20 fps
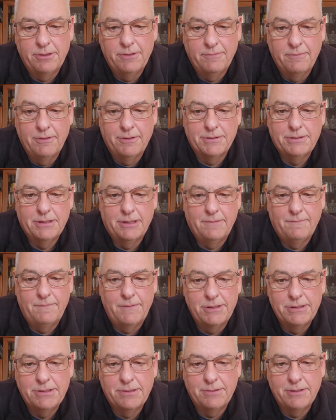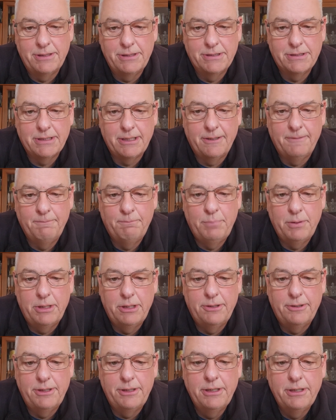You've got to give this 3 second
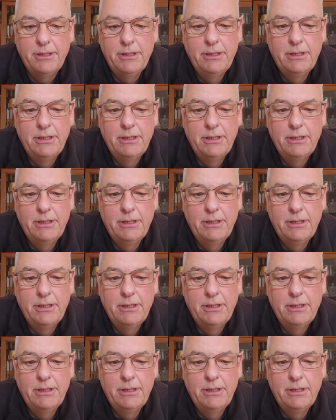period.